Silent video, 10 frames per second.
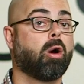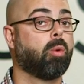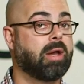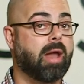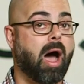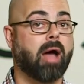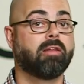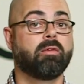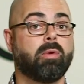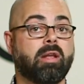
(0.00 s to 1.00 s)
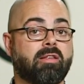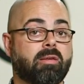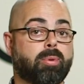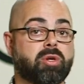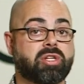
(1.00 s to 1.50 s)
or are we not? Do we need
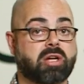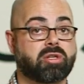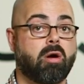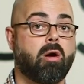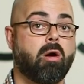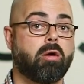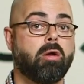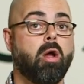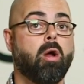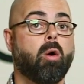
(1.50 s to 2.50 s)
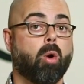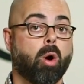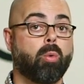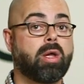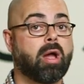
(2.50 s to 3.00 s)
to push extra hard, or
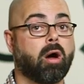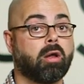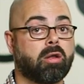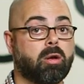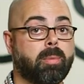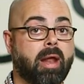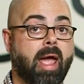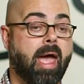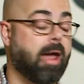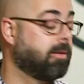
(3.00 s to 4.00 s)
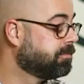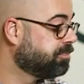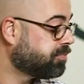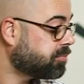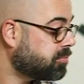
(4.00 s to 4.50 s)
are we a little bit ahead?
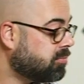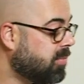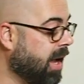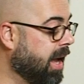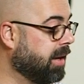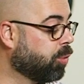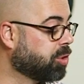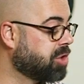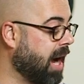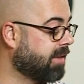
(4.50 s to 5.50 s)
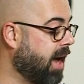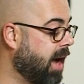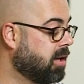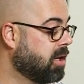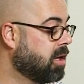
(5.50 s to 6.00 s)
And we'll track
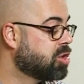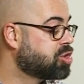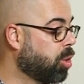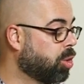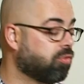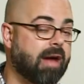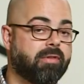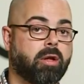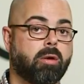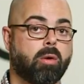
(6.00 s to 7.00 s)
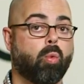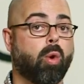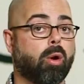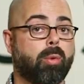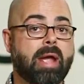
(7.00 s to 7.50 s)
that. Total revenue,
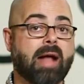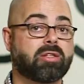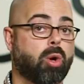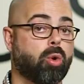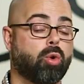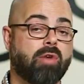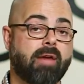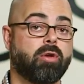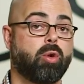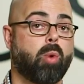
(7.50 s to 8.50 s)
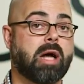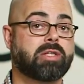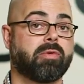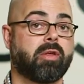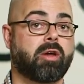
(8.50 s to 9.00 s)
where are we at total revenue
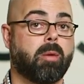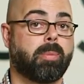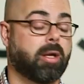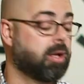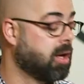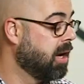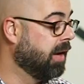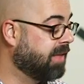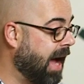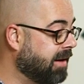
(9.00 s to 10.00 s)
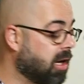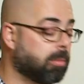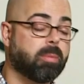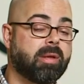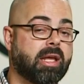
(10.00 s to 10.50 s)
wise for the company? If that
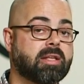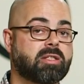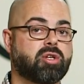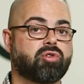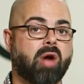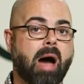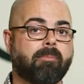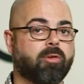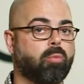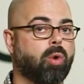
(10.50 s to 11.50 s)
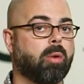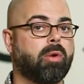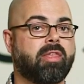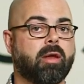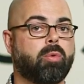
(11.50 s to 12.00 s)
number begins to drop from where
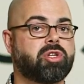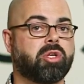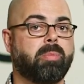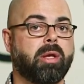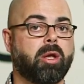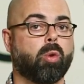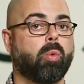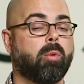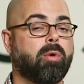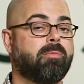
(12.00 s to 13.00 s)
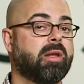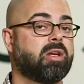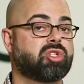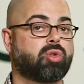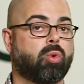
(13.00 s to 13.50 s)
we think we should be or where we've been
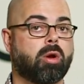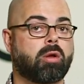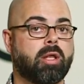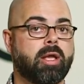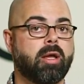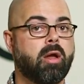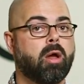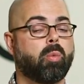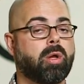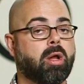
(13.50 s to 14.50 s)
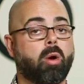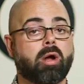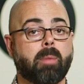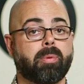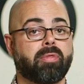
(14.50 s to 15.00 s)
historically, we know a
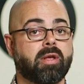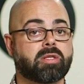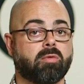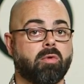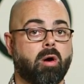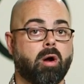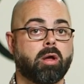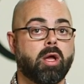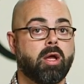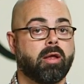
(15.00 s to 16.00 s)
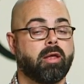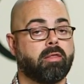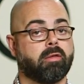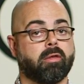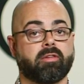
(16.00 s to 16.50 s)
couple things are wrong.
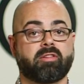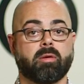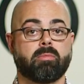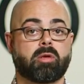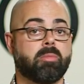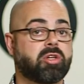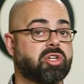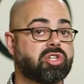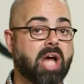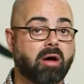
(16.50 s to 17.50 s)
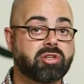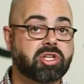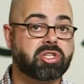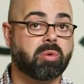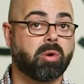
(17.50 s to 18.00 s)
Either there's some commission
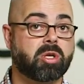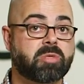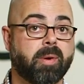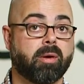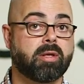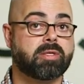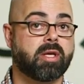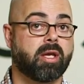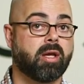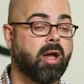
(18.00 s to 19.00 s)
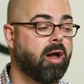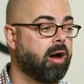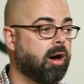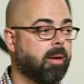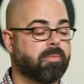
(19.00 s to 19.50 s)
challenges that we're experiencing,
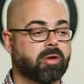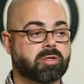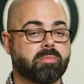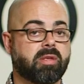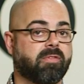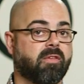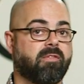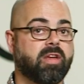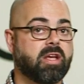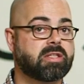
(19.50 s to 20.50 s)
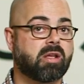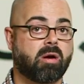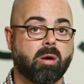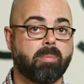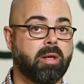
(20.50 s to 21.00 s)
there's some different fees that
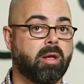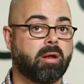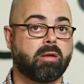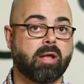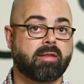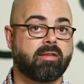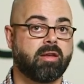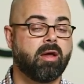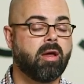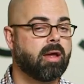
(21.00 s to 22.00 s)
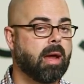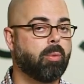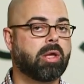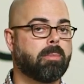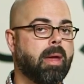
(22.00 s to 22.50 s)
aren't being collected, and
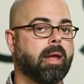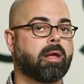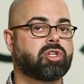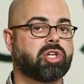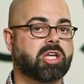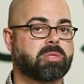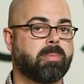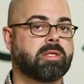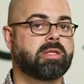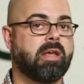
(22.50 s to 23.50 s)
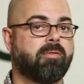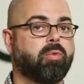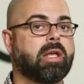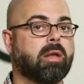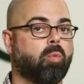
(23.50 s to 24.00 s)
we can make adjustments if
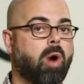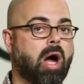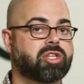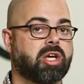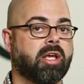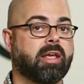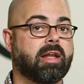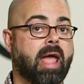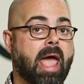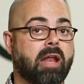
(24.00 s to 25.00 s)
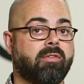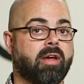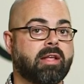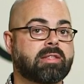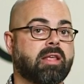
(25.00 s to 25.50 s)
we can watch it and get ahead of
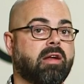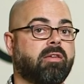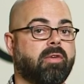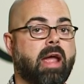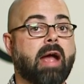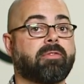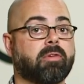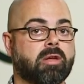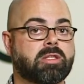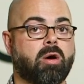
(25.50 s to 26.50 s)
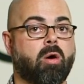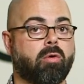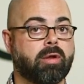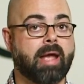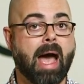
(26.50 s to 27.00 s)
it instead of after it's
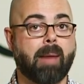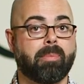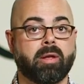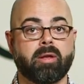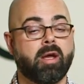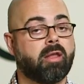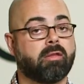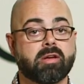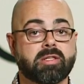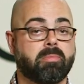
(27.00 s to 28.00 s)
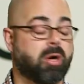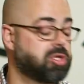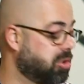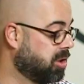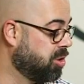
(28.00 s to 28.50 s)
already happened, there isn't
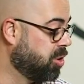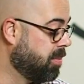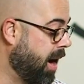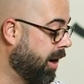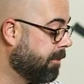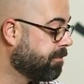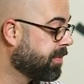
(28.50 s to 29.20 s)
much you can do about it.